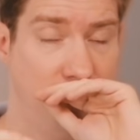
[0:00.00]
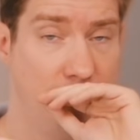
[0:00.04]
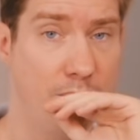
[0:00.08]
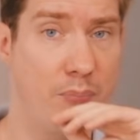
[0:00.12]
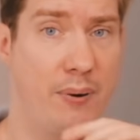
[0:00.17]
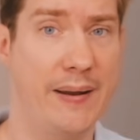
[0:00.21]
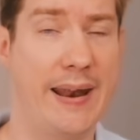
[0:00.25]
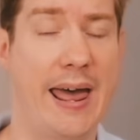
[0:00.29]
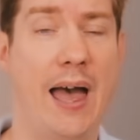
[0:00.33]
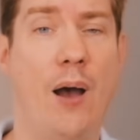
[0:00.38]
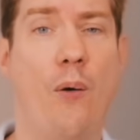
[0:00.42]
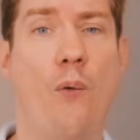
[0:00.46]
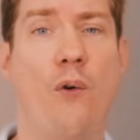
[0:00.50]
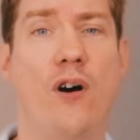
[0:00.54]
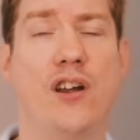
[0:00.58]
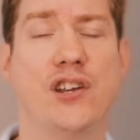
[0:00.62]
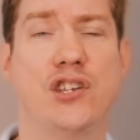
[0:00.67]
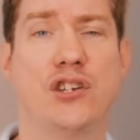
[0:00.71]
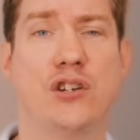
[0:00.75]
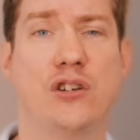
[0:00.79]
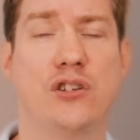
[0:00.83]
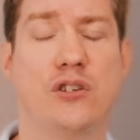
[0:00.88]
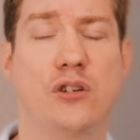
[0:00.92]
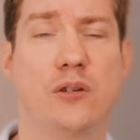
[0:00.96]
But I
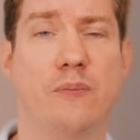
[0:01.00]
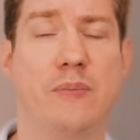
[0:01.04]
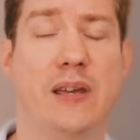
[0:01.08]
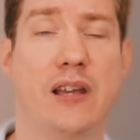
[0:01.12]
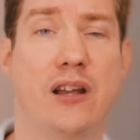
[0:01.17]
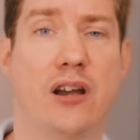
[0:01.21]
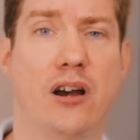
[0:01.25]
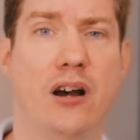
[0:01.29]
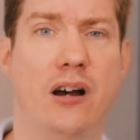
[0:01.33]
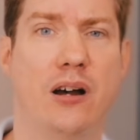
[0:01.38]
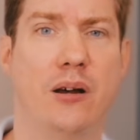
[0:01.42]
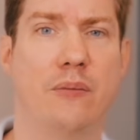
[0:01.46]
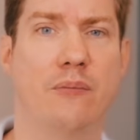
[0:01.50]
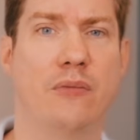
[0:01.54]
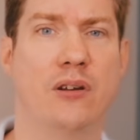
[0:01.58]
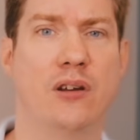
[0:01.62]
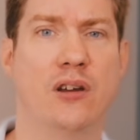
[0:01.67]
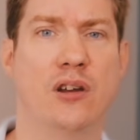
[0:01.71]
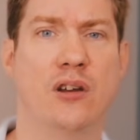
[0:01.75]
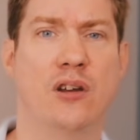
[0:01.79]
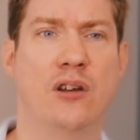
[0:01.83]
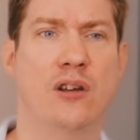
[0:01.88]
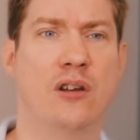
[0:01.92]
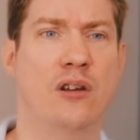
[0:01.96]
want you to become
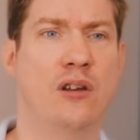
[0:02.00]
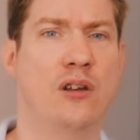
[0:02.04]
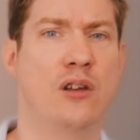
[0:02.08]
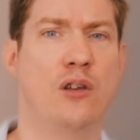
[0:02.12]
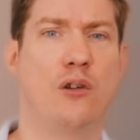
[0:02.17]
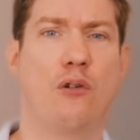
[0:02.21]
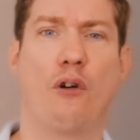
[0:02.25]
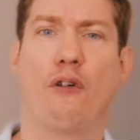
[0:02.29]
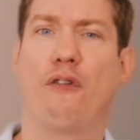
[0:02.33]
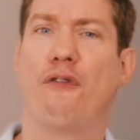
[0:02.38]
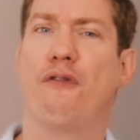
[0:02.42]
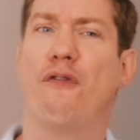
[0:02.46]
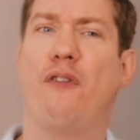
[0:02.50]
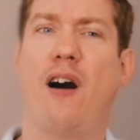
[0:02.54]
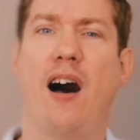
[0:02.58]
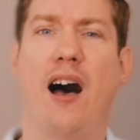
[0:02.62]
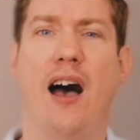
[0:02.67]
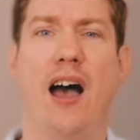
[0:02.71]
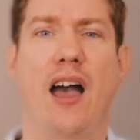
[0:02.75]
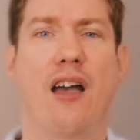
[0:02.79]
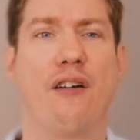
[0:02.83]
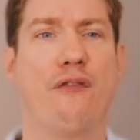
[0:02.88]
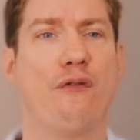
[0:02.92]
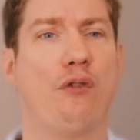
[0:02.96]
your
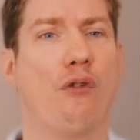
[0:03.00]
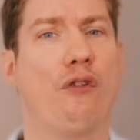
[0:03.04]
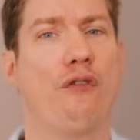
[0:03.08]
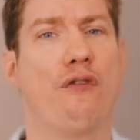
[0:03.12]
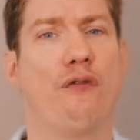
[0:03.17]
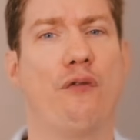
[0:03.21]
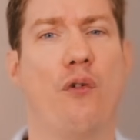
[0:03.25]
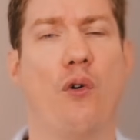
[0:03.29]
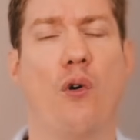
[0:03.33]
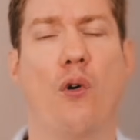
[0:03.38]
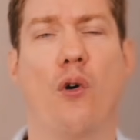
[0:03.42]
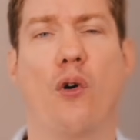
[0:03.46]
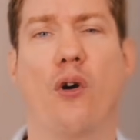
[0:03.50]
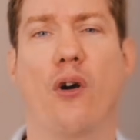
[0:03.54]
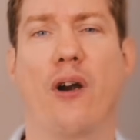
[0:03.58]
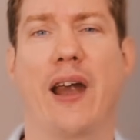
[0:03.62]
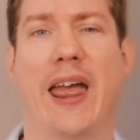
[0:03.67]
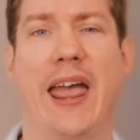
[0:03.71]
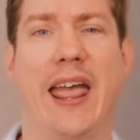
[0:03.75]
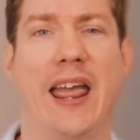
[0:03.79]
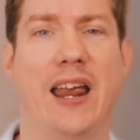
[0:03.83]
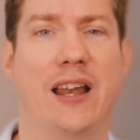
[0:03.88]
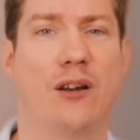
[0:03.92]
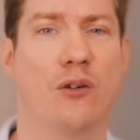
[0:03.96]
5 or
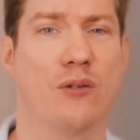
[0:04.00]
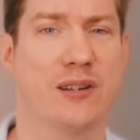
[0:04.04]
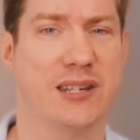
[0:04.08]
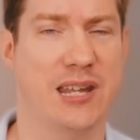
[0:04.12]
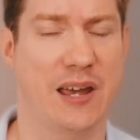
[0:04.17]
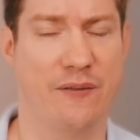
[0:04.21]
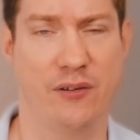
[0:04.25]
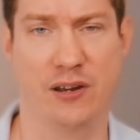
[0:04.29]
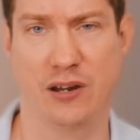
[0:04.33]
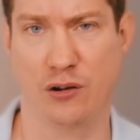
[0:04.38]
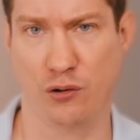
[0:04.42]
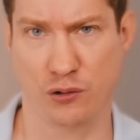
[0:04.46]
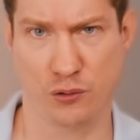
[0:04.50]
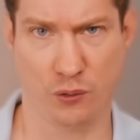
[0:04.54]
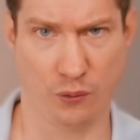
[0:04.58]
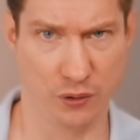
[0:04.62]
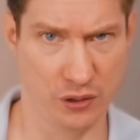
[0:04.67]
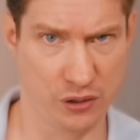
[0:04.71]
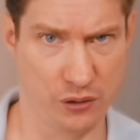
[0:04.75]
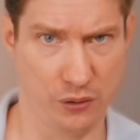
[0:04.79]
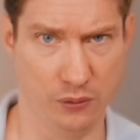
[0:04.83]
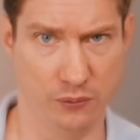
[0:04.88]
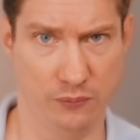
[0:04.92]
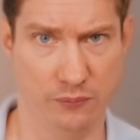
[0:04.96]
4, 8 or 7 years
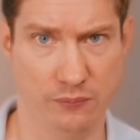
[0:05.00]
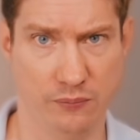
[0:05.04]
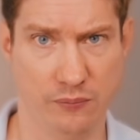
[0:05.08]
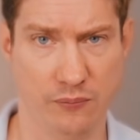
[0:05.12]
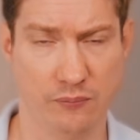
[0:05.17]
old you.